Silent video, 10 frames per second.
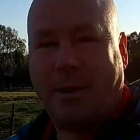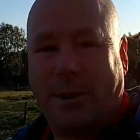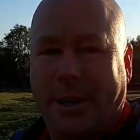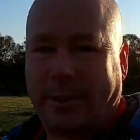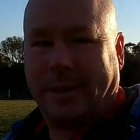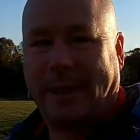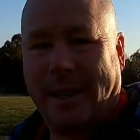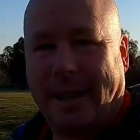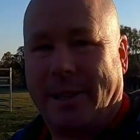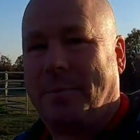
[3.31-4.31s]
Well,
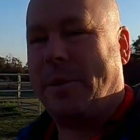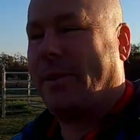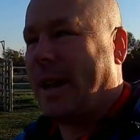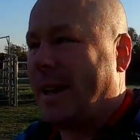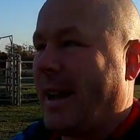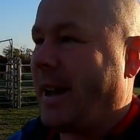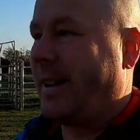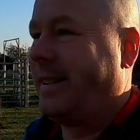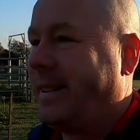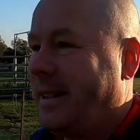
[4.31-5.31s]
it's a bit of
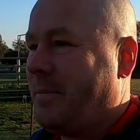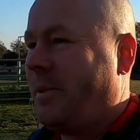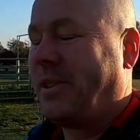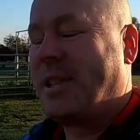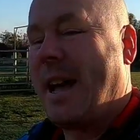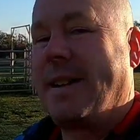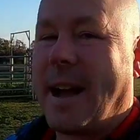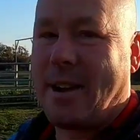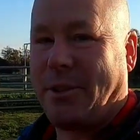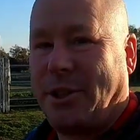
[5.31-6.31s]
a sad
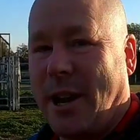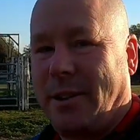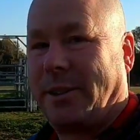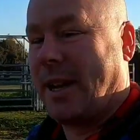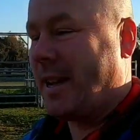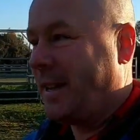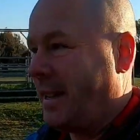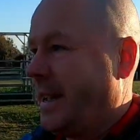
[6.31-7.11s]
day on the channel today.